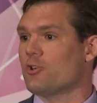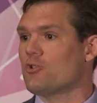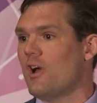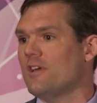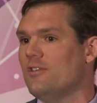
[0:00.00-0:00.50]
are
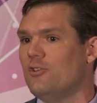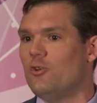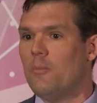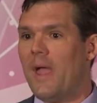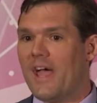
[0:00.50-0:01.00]
trying to
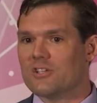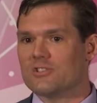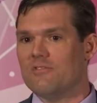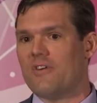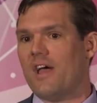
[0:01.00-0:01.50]
do may
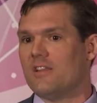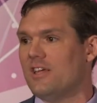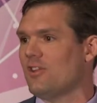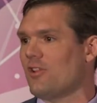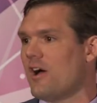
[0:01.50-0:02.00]
actually
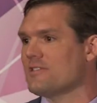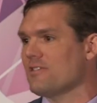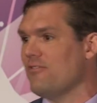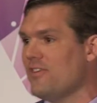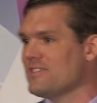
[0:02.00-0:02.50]
violate the laws
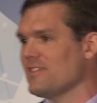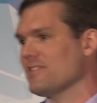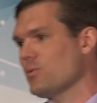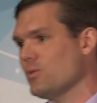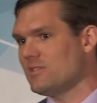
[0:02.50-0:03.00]
of
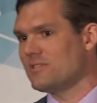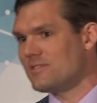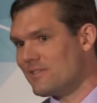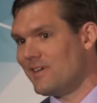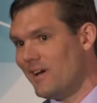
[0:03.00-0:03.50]
physics, which
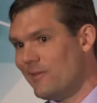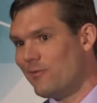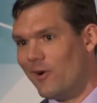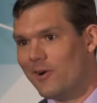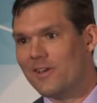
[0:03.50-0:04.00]
is kind of
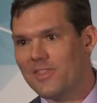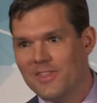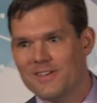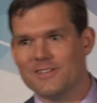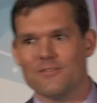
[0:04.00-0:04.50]
a hard
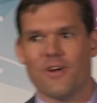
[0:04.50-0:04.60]
thing to